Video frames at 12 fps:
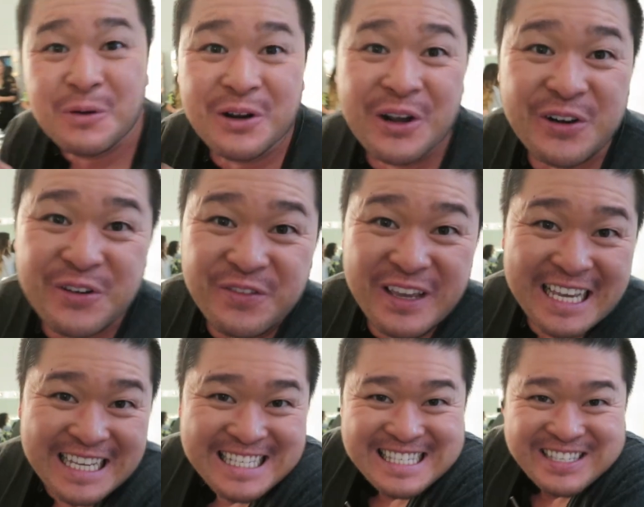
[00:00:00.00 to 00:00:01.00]
work on her
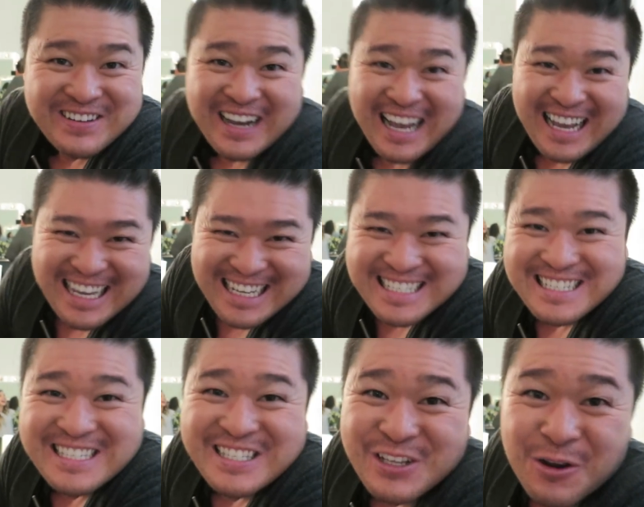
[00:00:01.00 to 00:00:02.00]
face.
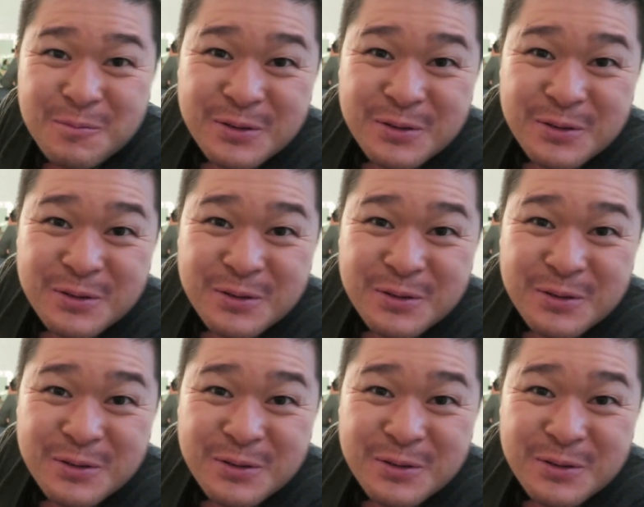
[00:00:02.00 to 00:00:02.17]
She's so